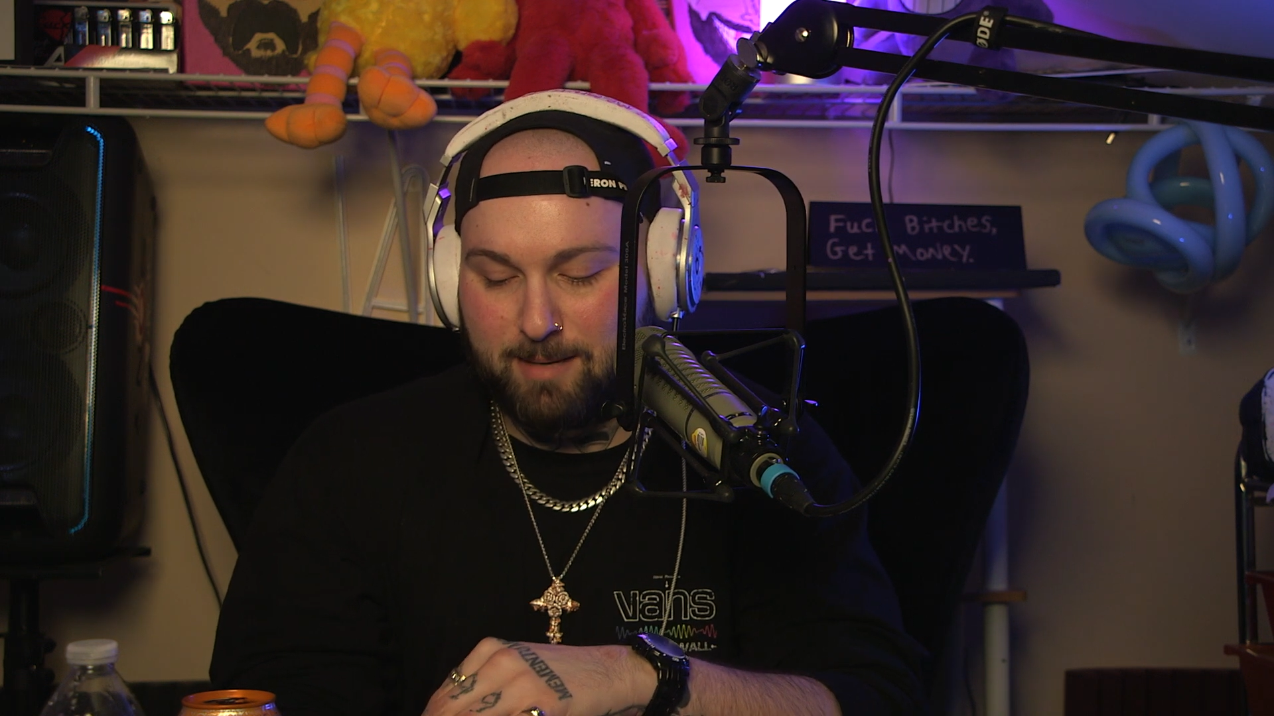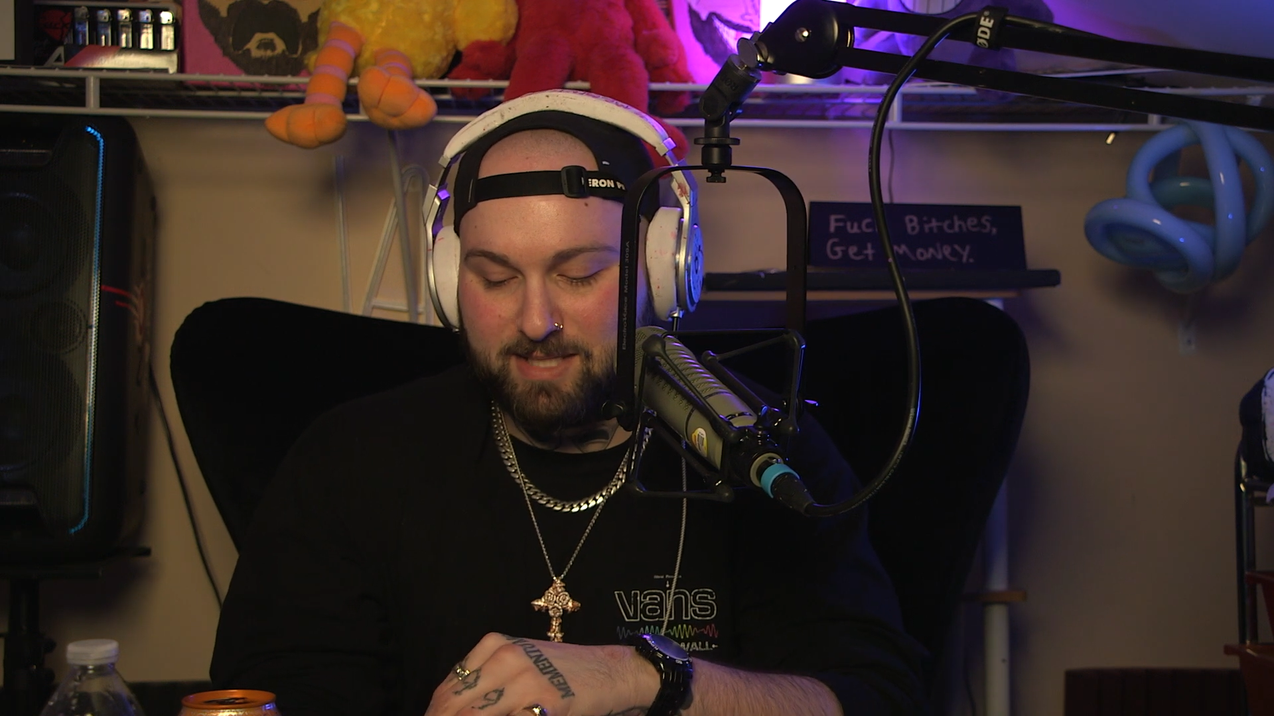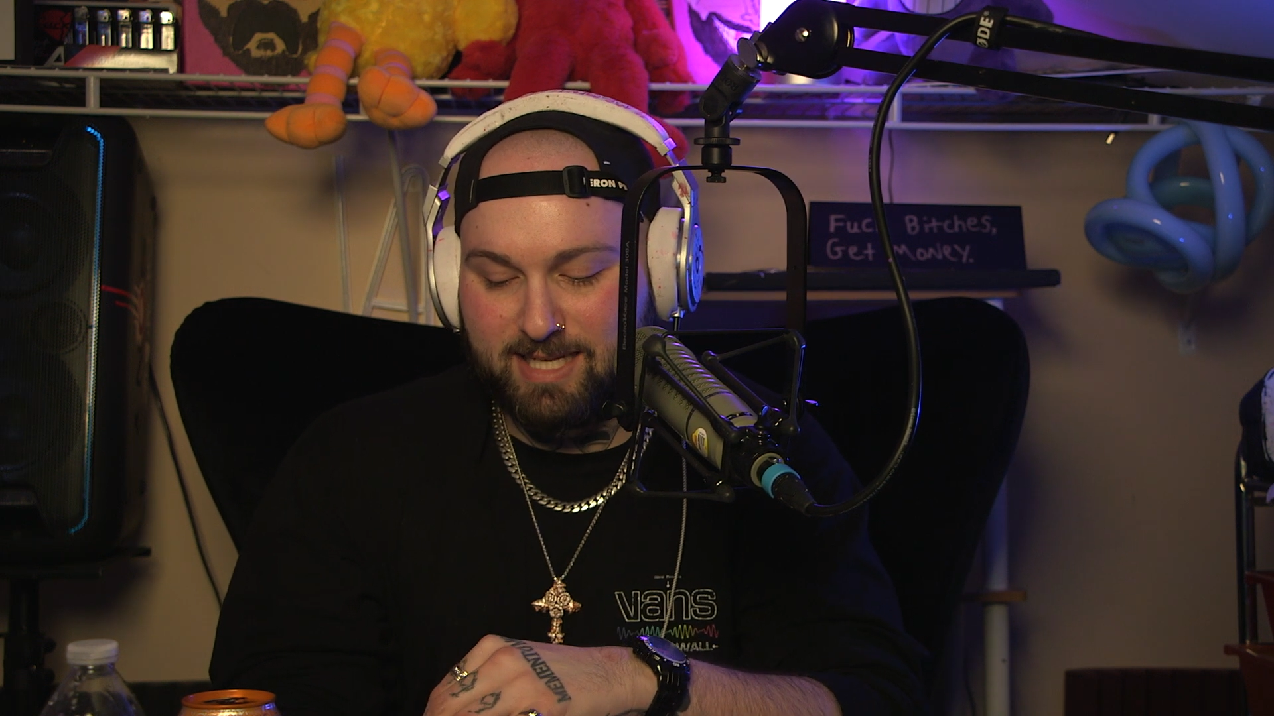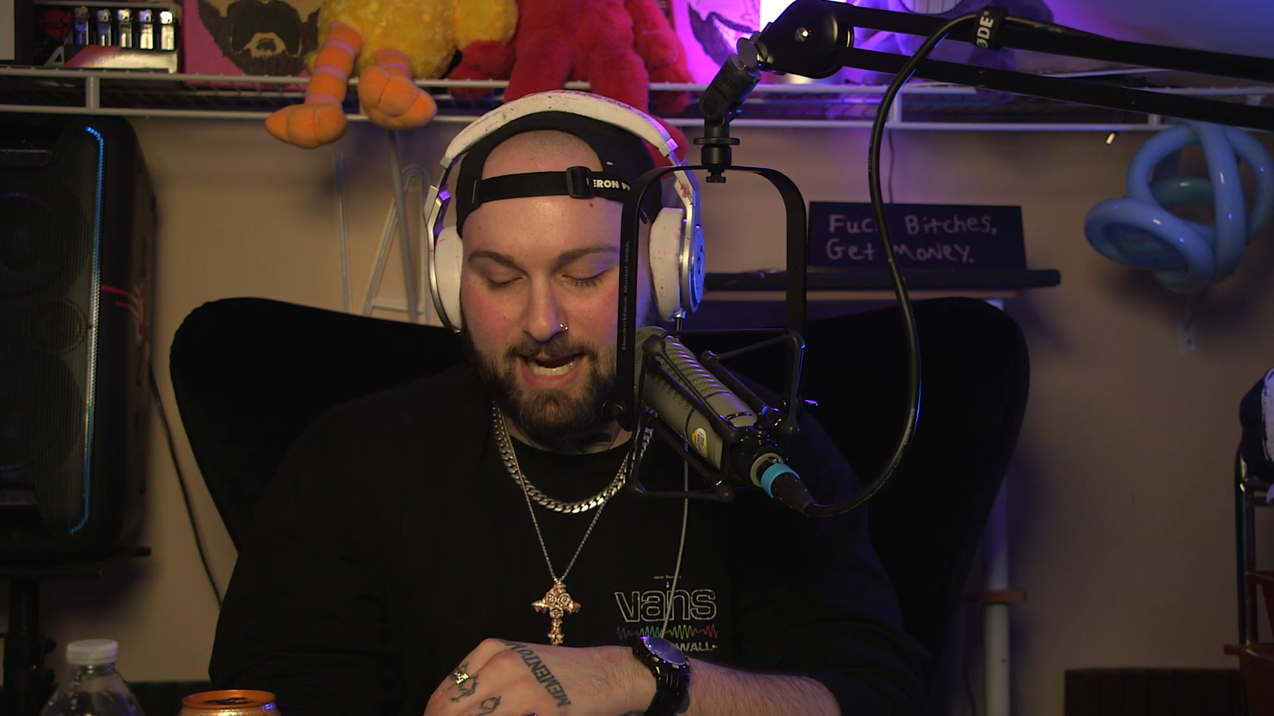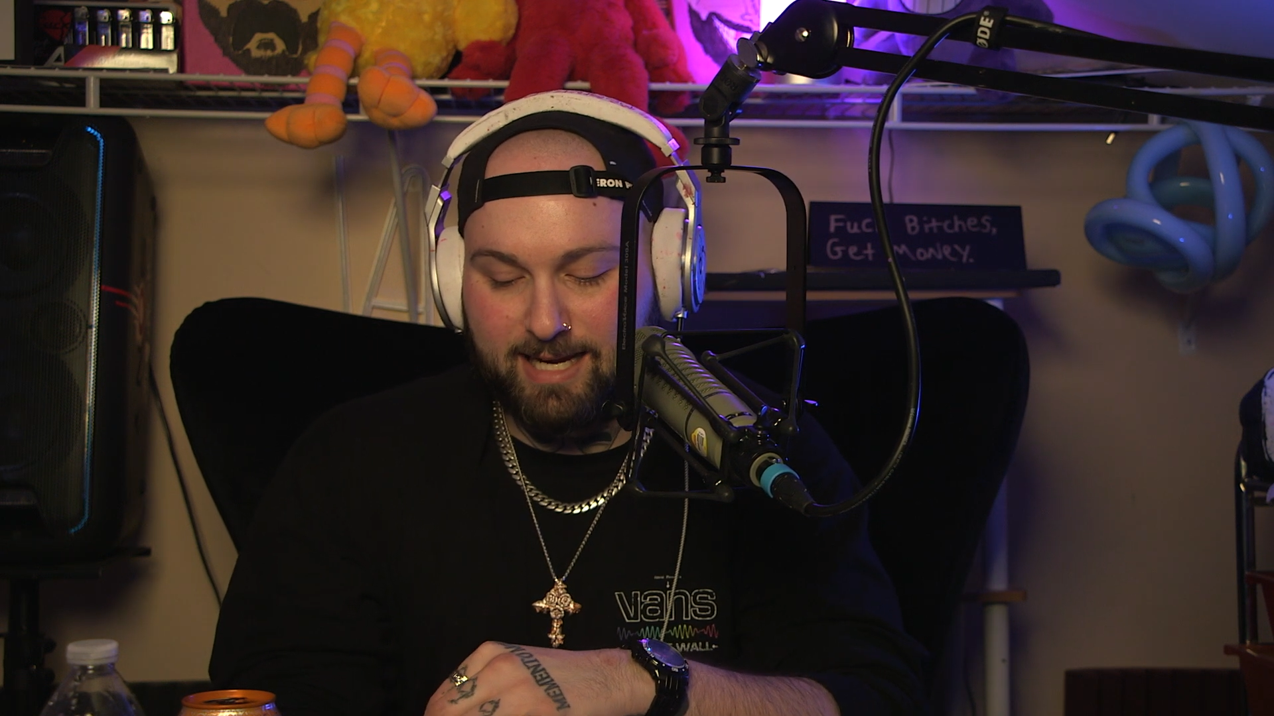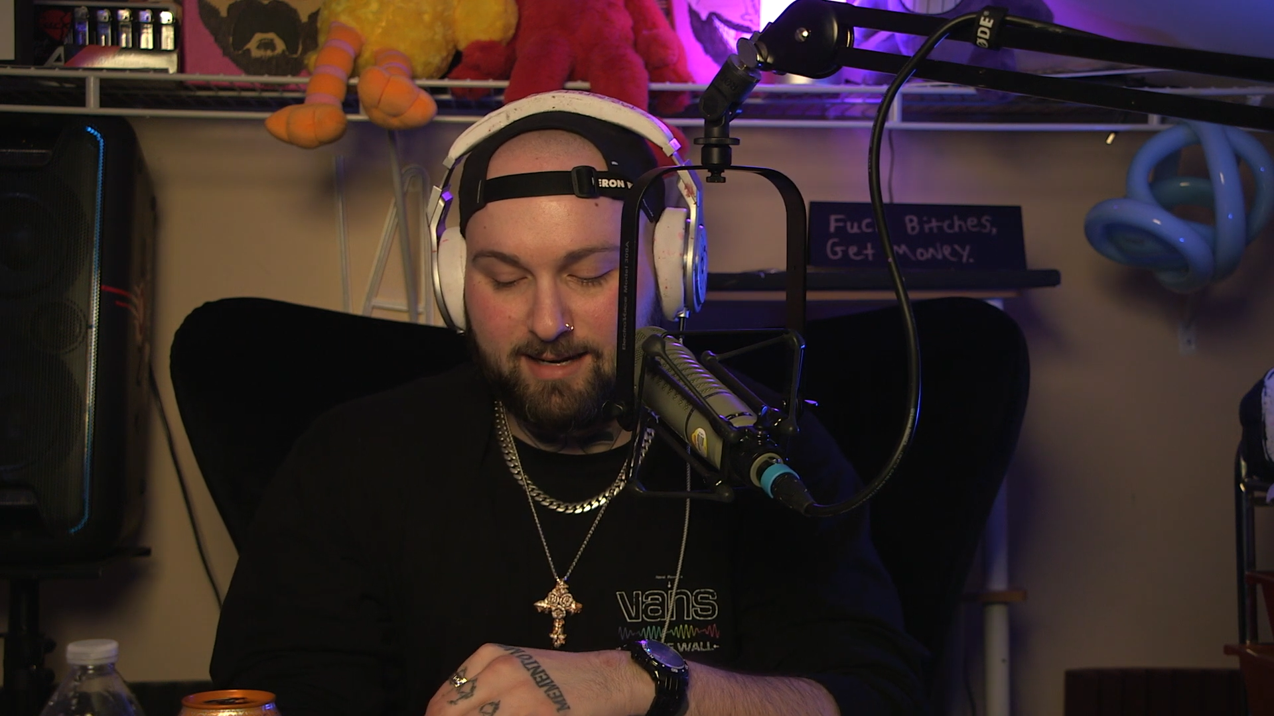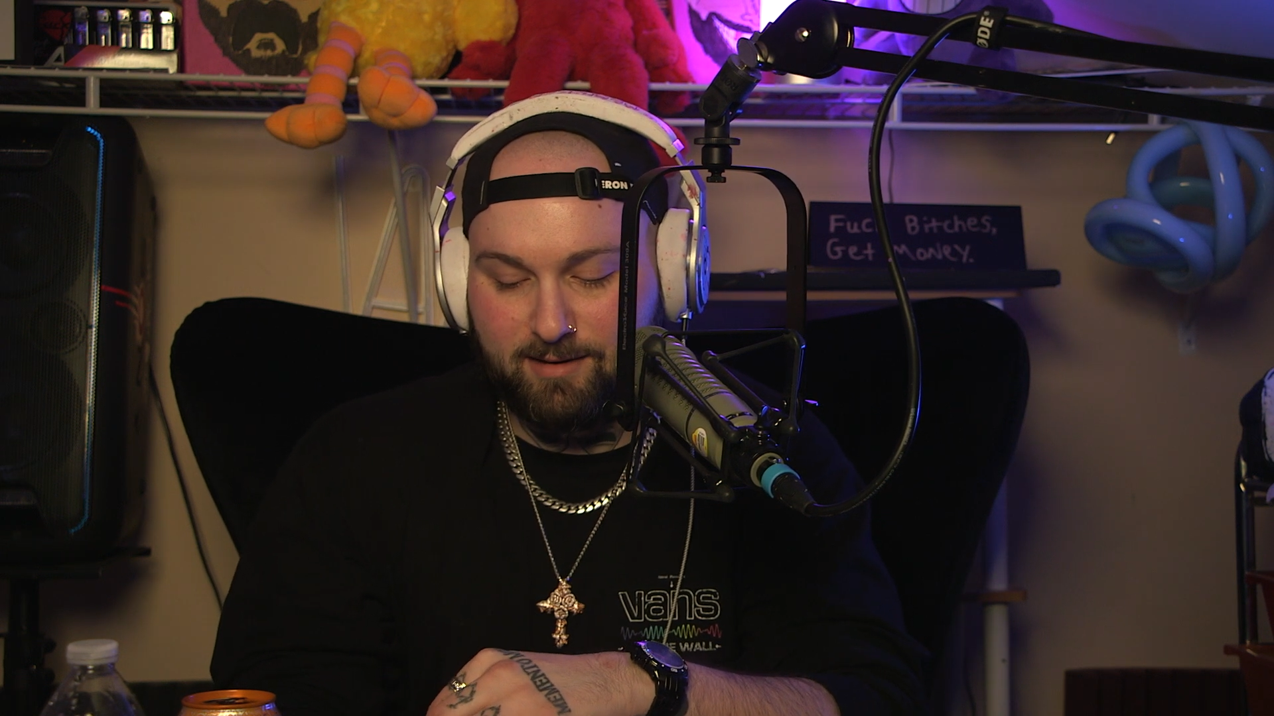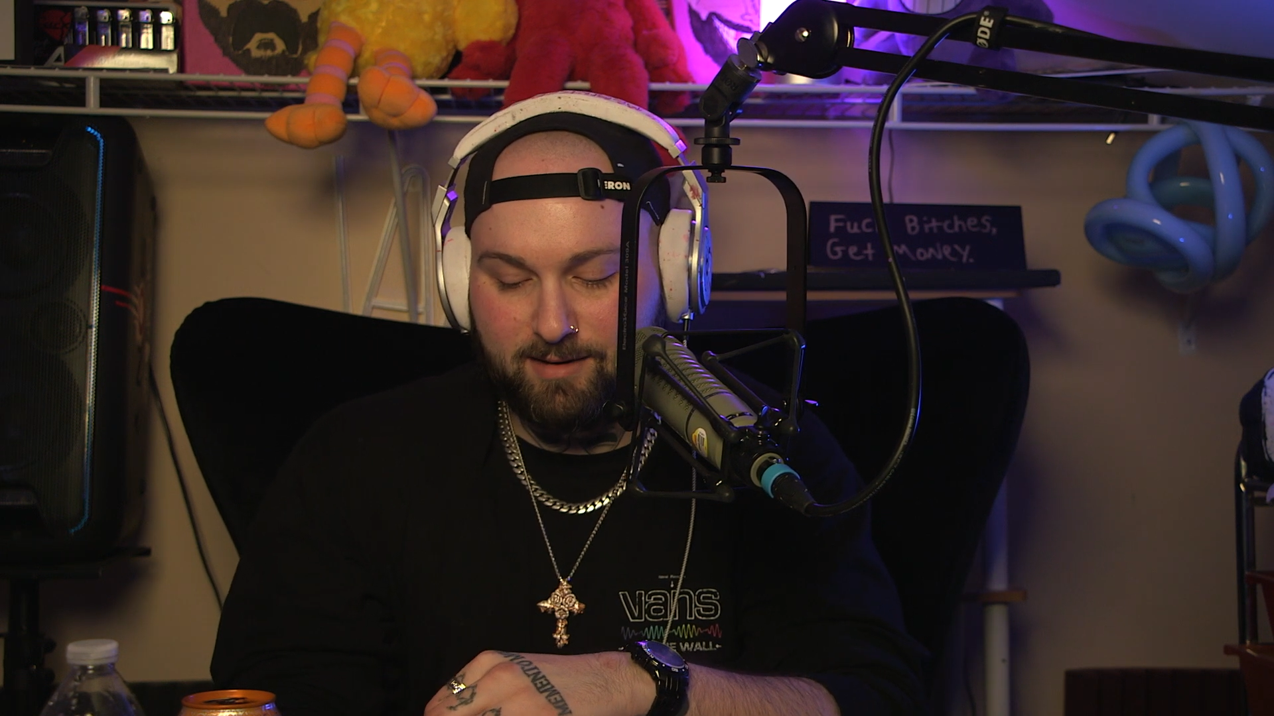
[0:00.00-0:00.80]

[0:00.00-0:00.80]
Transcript: tonight